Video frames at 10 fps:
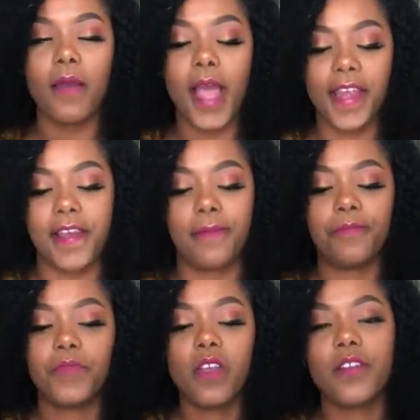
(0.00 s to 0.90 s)
Idah.
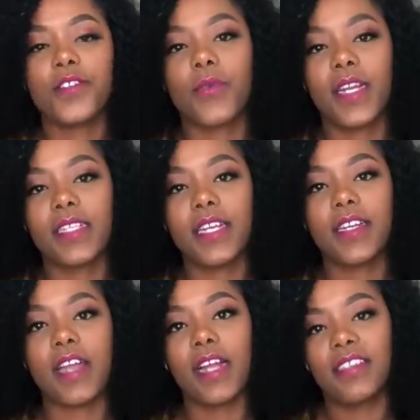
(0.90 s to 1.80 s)
So when I
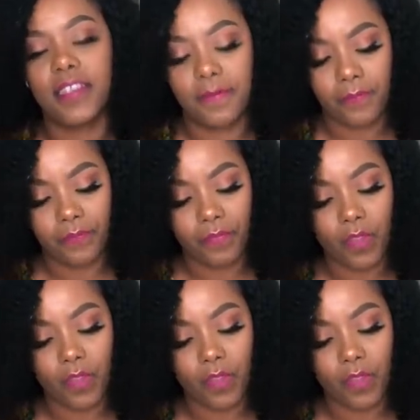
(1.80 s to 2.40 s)
started acting,